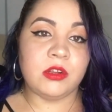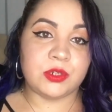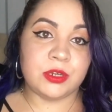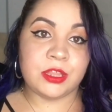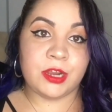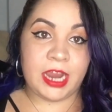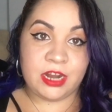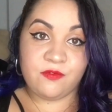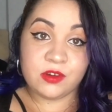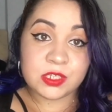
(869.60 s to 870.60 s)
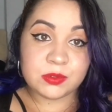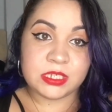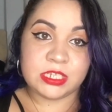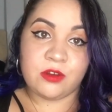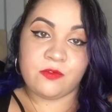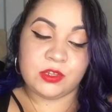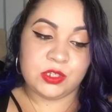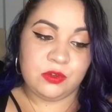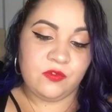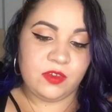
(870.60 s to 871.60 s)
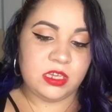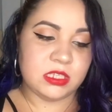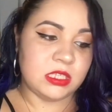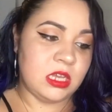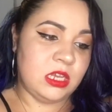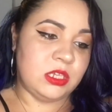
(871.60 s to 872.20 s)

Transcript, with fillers: during their anniversary sale for Too Faced